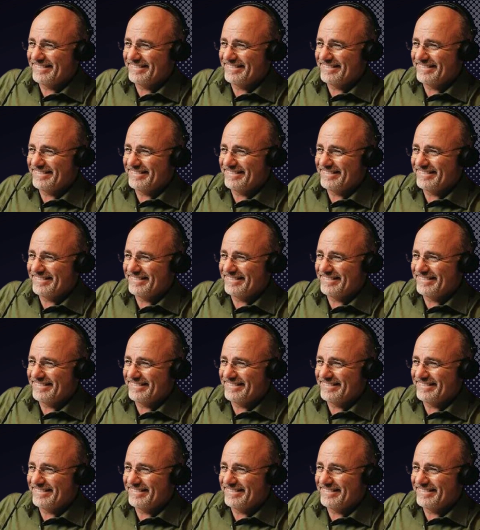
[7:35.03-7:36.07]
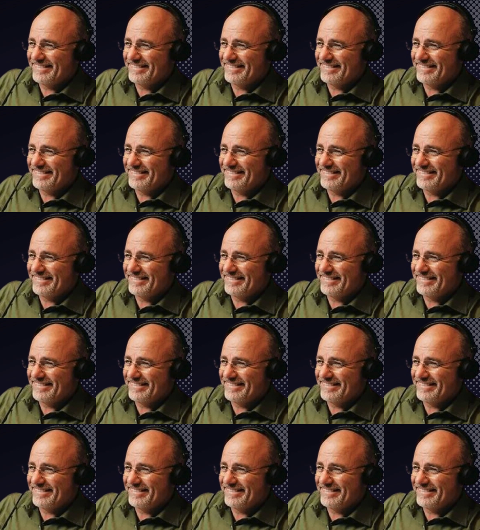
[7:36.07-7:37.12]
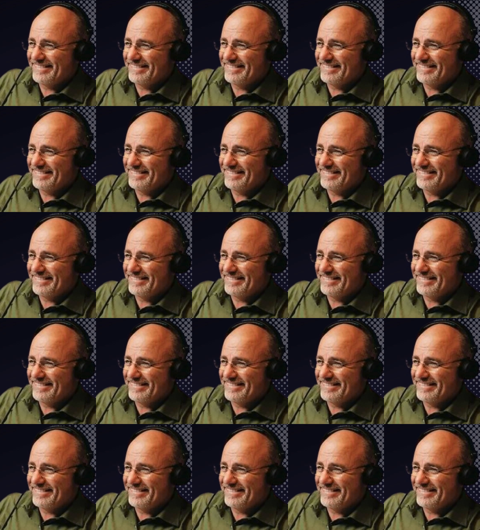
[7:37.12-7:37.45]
(silence)